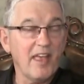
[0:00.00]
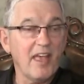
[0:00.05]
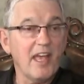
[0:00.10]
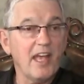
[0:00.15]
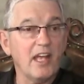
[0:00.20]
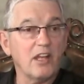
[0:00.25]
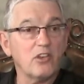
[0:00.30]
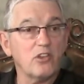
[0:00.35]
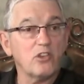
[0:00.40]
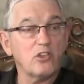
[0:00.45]

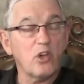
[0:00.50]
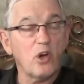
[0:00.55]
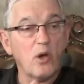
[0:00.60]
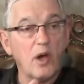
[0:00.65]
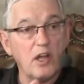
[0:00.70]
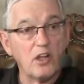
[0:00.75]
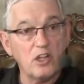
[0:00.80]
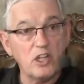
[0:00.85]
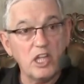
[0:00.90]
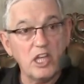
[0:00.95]
And so
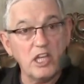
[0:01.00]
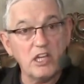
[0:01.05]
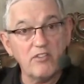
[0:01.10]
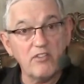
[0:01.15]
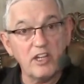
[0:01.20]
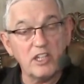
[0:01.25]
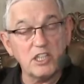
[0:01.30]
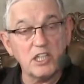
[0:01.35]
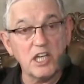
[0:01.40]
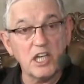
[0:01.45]
a dean of
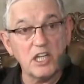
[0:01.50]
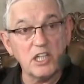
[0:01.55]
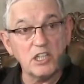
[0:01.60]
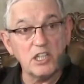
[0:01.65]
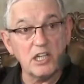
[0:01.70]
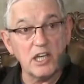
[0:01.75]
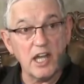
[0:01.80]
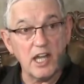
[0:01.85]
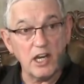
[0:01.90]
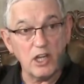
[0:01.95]

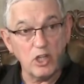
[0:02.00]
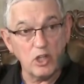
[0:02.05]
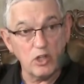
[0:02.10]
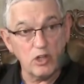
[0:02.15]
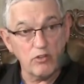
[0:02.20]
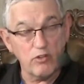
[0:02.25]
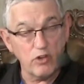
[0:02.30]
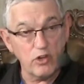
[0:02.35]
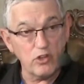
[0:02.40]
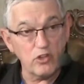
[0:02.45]
education at a
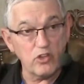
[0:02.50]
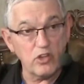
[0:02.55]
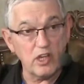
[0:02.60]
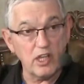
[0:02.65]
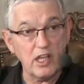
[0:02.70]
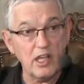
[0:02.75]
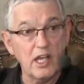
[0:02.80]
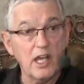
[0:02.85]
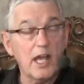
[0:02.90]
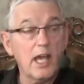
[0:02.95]

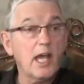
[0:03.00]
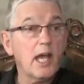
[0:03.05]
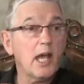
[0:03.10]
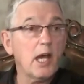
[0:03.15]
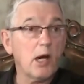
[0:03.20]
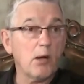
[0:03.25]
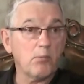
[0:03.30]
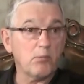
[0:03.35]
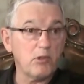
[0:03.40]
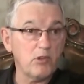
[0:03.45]
university
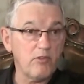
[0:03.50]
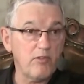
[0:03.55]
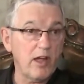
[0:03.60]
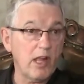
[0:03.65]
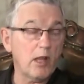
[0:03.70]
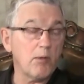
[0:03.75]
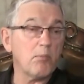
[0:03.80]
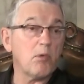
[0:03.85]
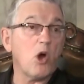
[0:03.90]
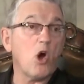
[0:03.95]
helped
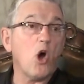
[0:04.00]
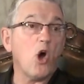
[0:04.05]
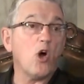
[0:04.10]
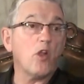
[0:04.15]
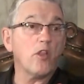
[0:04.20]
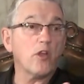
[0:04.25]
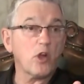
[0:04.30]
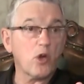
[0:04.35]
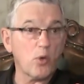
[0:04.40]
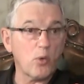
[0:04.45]
develop all
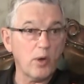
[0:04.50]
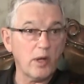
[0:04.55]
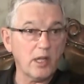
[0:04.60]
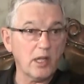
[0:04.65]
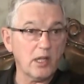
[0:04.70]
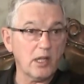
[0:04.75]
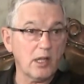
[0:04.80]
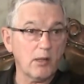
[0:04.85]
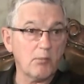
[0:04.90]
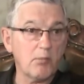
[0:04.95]
the
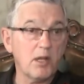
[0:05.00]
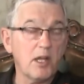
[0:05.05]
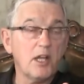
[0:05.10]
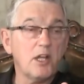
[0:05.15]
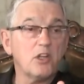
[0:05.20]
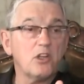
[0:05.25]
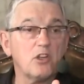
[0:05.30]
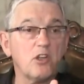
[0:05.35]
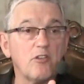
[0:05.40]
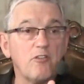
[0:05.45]
curriculum
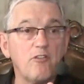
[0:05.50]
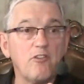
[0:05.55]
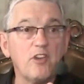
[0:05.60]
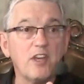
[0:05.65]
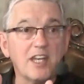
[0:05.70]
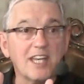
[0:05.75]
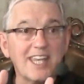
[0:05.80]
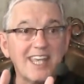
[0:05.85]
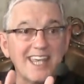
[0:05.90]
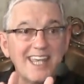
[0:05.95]
to
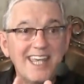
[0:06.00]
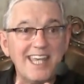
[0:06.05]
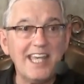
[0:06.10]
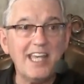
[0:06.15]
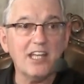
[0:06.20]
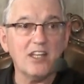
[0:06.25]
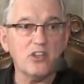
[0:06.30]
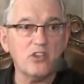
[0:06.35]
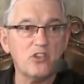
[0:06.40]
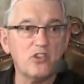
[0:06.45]
fit
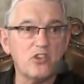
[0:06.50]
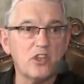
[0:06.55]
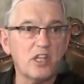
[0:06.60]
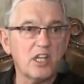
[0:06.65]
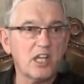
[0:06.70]
kids,